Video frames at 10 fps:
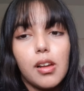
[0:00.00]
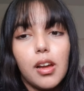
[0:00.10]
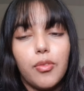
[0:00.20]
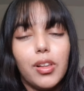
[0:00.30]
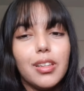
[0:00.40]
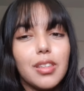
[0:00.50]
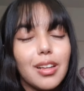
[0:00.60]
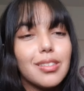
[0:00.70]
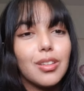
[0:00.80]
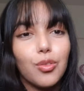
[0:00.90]
I feel like
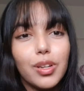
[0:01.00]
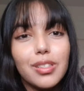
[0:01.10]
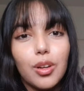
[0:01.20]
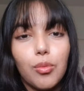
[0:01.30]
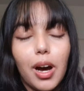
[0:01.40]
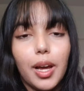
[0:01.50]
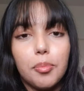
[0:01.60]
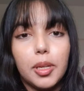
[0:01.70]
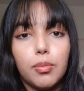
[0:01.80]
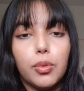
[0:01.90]
that's the reason why
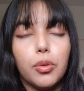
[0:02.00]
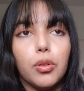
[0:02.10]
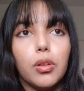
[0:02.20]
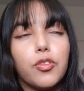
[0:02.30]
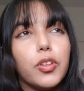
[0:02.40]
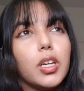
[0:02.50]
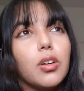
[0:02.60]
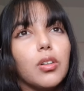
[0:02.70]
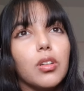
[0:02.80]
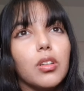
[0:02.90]
people
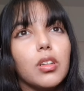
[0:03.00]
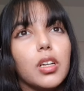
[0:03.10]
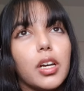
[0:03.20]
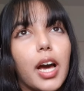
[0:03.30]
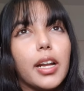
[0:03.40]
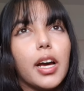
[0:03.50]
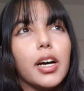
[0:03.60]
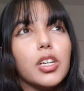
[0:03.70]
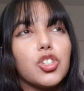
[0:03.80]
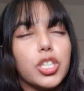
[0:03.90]
feel kind of
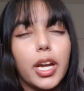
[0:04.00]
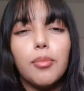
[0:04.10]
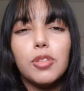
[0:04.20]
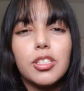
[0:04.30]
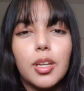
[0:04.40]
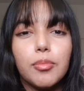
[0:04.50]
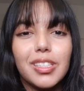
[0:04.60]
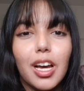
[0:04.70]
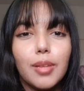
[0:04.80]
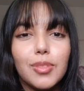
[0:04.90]
ashamed
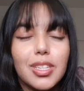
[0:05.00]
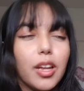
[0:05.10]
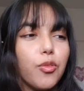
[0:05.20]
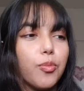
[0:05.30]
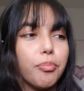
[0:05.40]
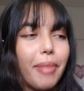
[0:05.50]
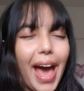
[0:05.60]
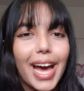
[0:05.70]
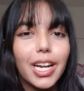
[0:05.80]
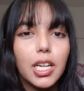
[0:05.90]
sometimes and
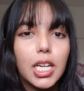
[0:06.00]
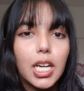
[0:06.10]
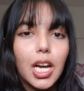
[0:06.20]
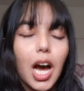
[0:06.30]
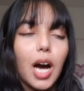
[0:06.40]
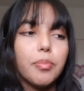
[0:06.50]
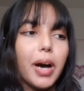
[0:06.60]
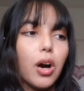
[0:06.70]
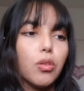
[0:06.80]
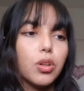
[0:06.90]
bad
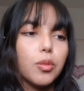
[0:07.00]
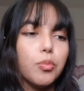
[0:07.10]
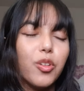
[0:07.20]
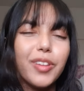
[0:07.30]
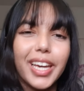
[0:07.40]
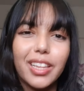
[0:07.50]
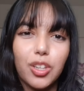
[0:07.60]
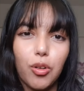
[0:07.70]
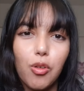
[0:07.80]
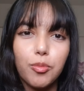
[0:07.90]
about moving at
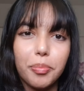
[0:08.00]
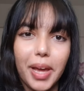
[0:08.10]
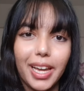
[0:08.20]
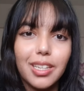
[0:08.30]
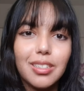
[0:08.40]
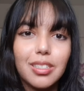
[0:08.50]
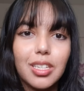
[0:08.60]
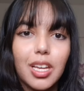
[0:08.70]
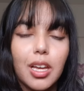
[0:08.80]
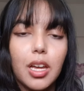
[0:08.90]
their own pace.